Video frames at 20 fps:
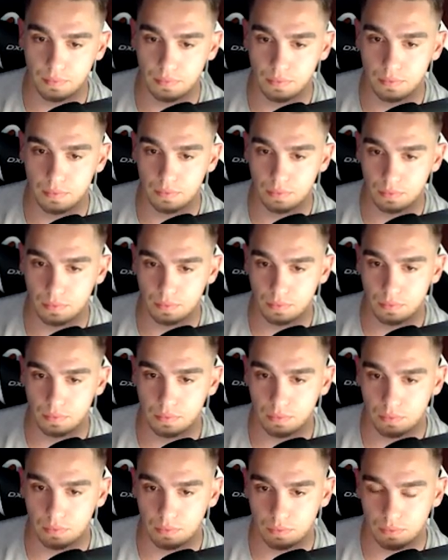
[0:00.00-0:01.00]

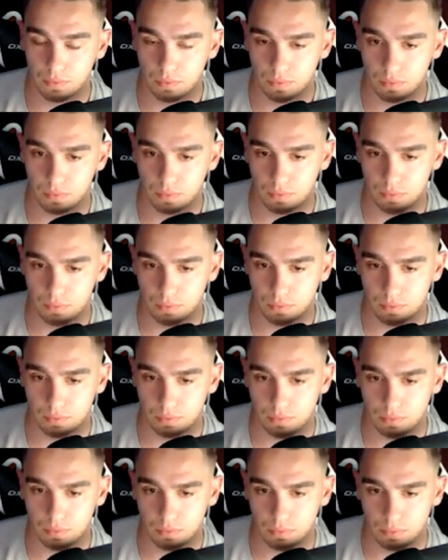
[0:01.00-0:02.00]

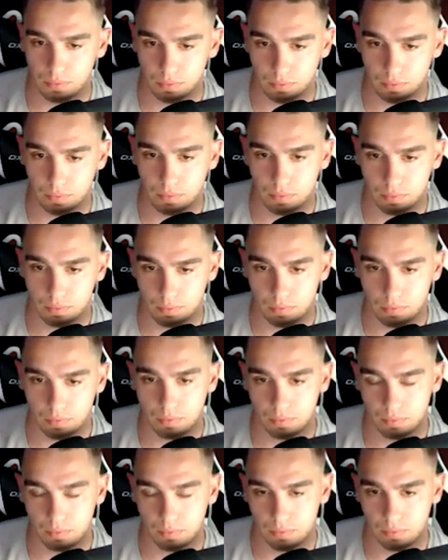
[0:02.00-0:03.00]

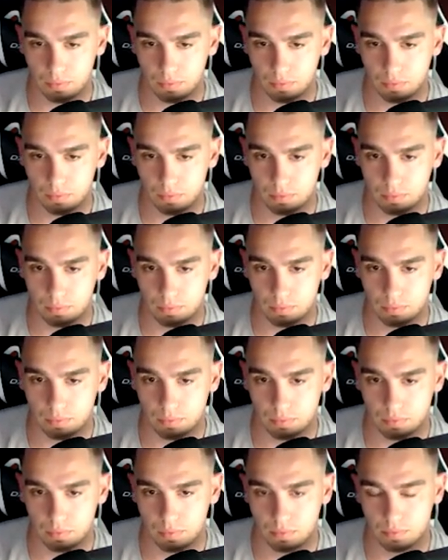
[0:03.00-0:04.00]

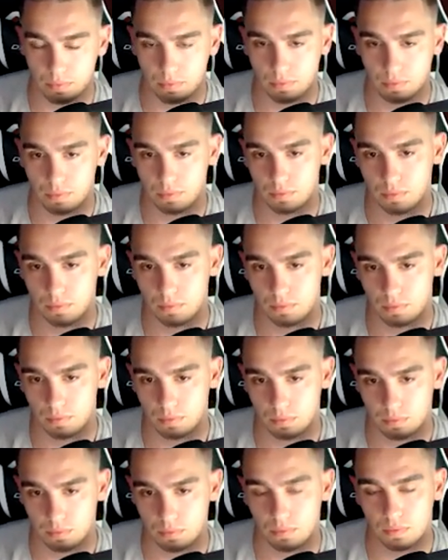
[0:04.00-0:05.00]

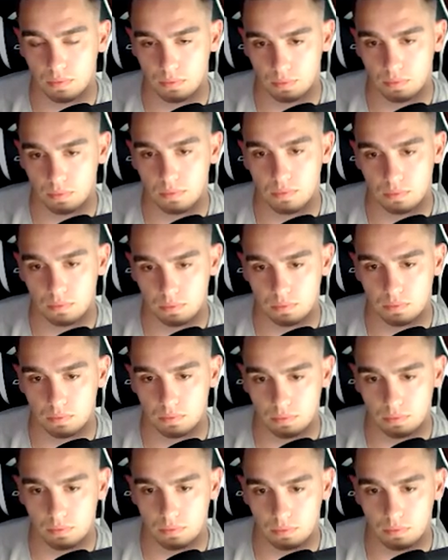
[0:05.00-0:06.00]

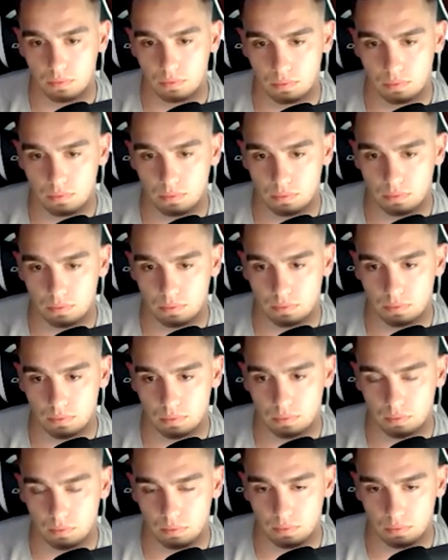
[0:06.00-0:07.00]

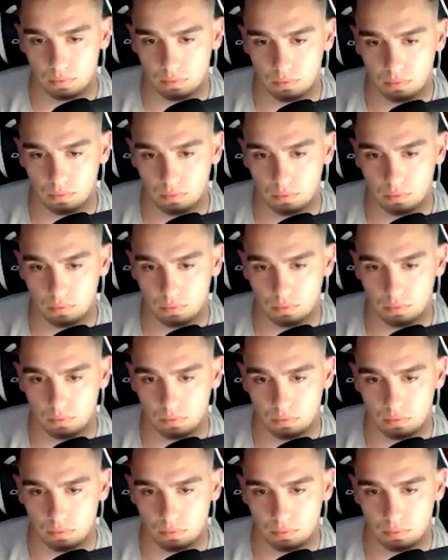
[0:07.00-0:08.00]
This person isn't speaking.